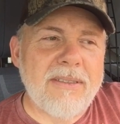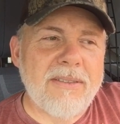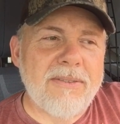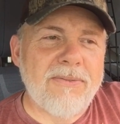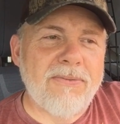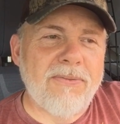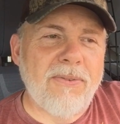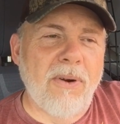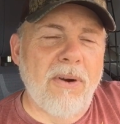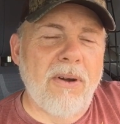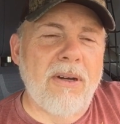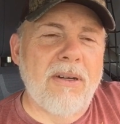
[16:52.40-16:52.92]

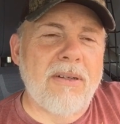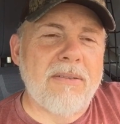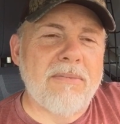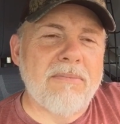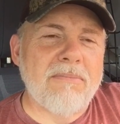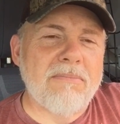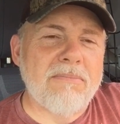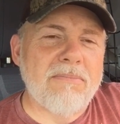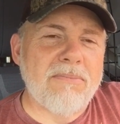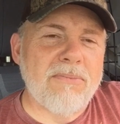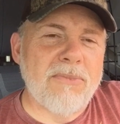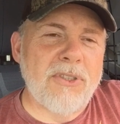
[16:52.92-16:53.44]

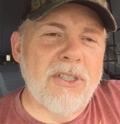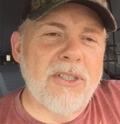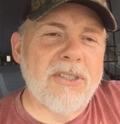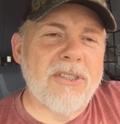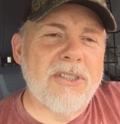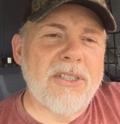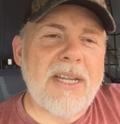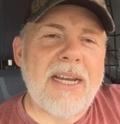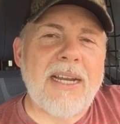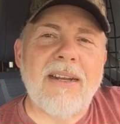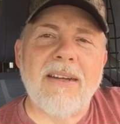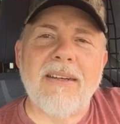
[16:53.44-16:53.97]
from just
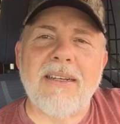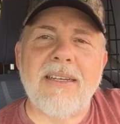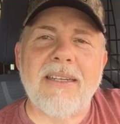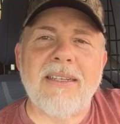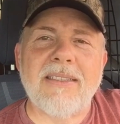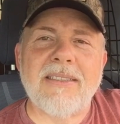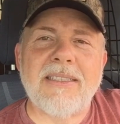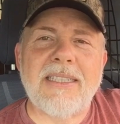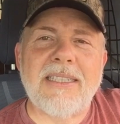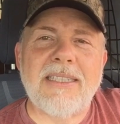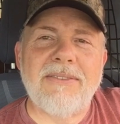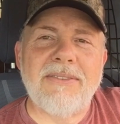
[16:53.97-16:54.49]
staring at a
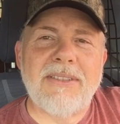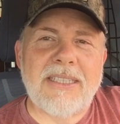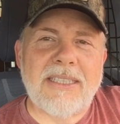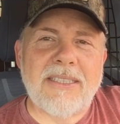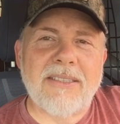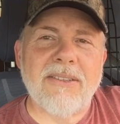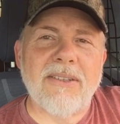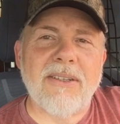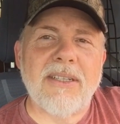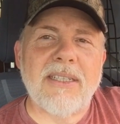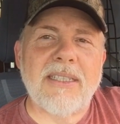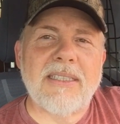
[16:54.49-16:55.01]
TV
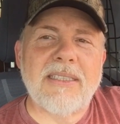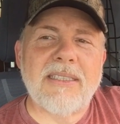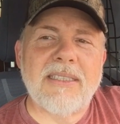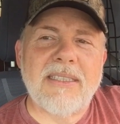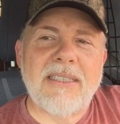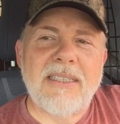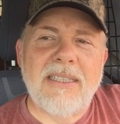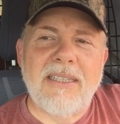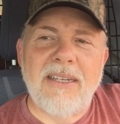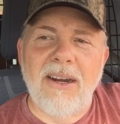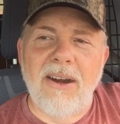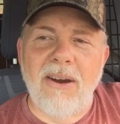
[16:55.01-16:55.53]
screen
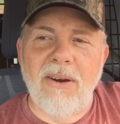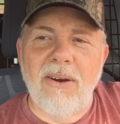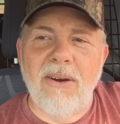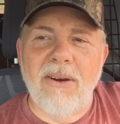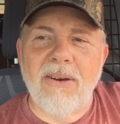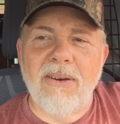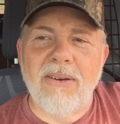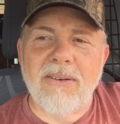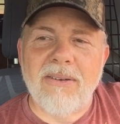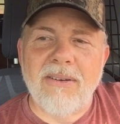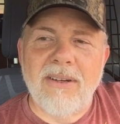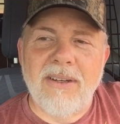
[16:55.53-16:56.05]

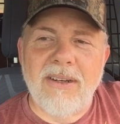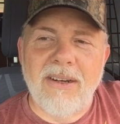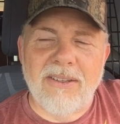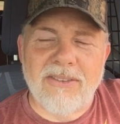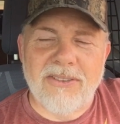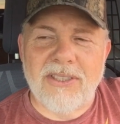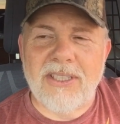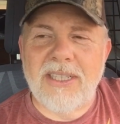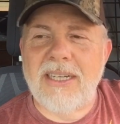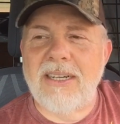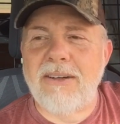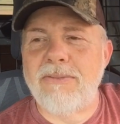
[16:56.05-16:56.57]
or a
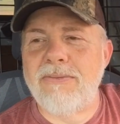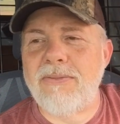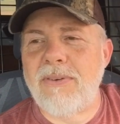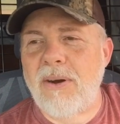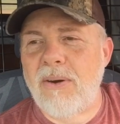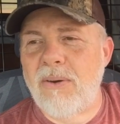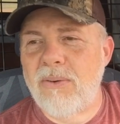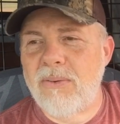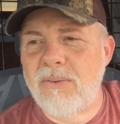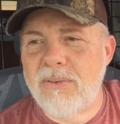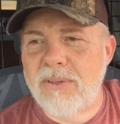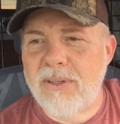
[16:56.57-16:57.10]
cell
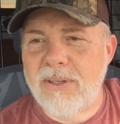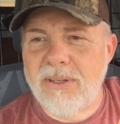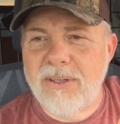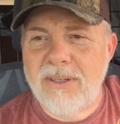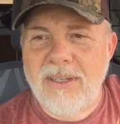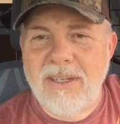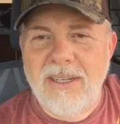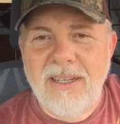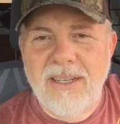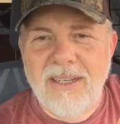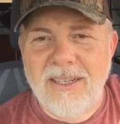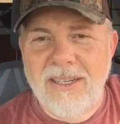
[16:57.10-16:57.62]
phone or,
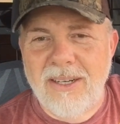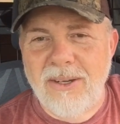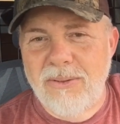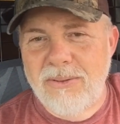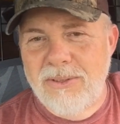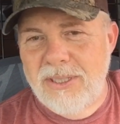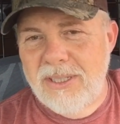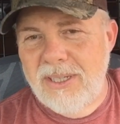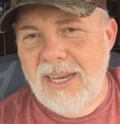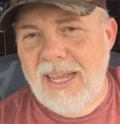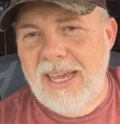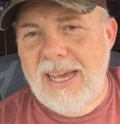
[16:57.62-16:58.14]
you know,
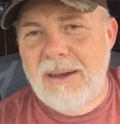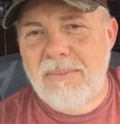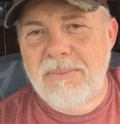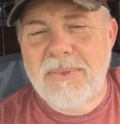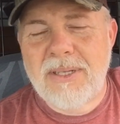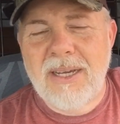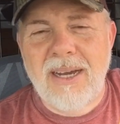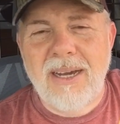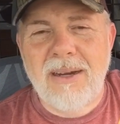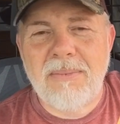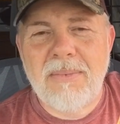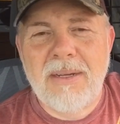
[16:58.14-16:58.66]
your
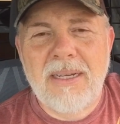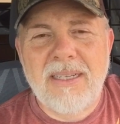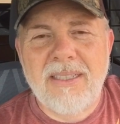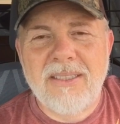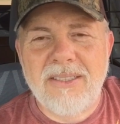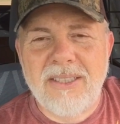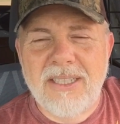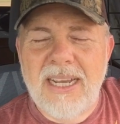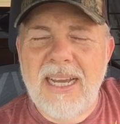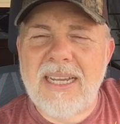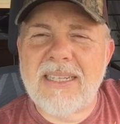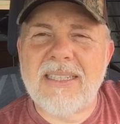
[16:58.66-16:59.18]
laptop.
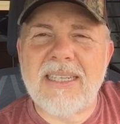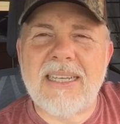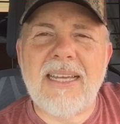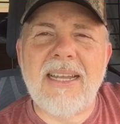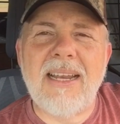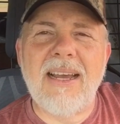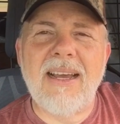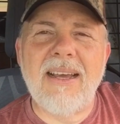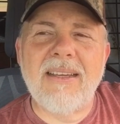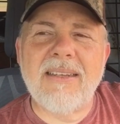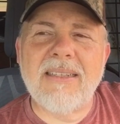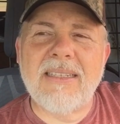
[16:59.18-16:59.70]
You got to get
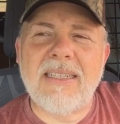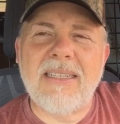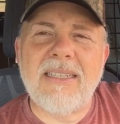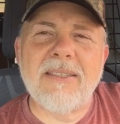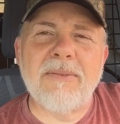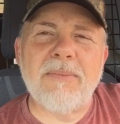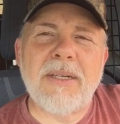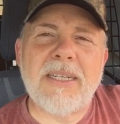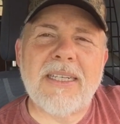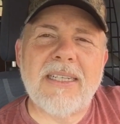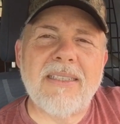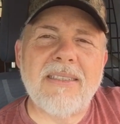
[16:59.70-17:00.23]
out in it,
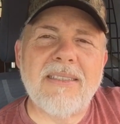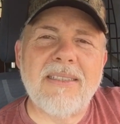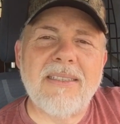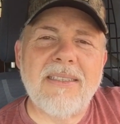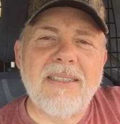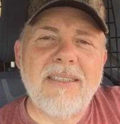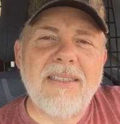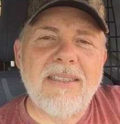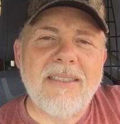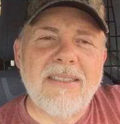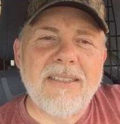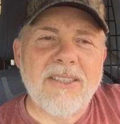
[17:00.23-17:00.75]
man.
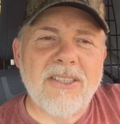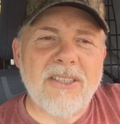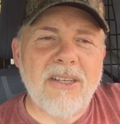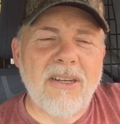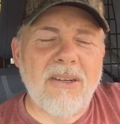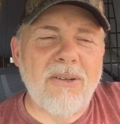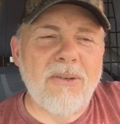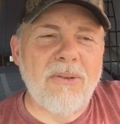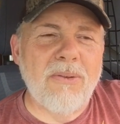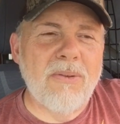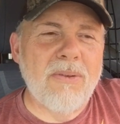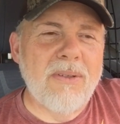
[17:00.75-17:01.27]

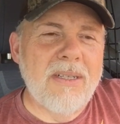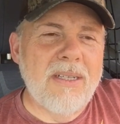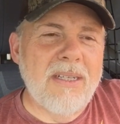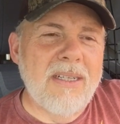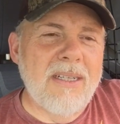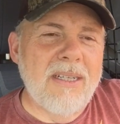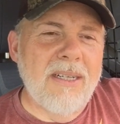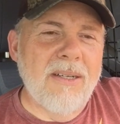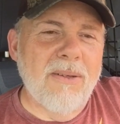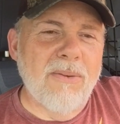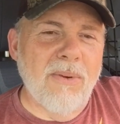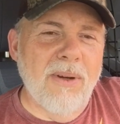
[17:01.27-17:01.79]
So
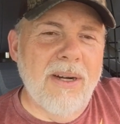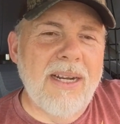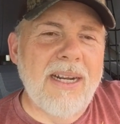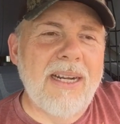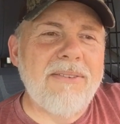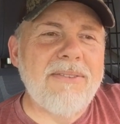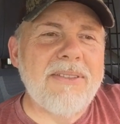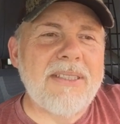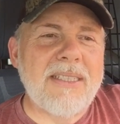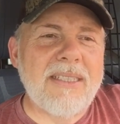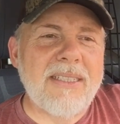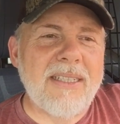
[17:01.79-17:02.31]

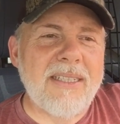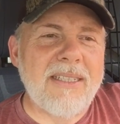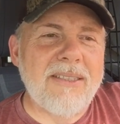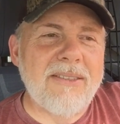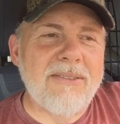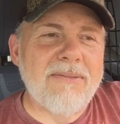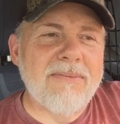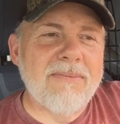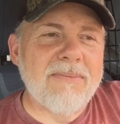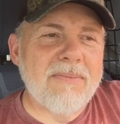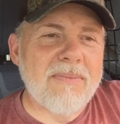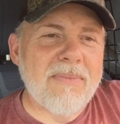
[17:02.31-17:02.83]
whatever you
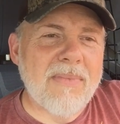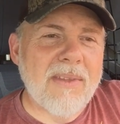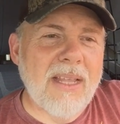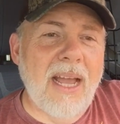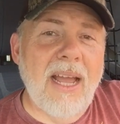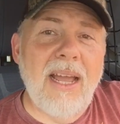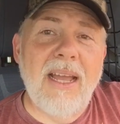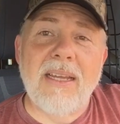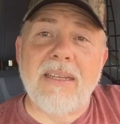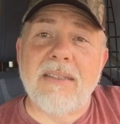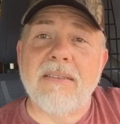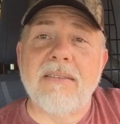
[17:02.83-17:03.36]
do,
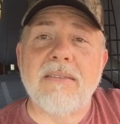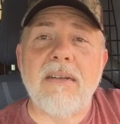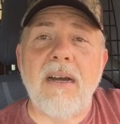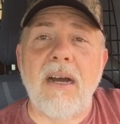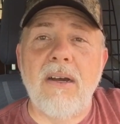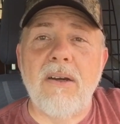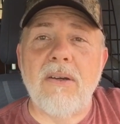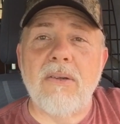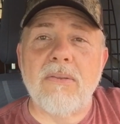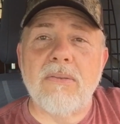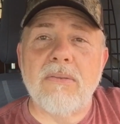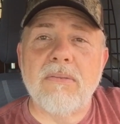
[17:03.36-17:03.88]
hey,
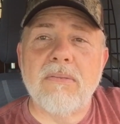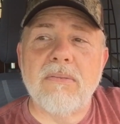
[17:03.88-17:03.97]
oh,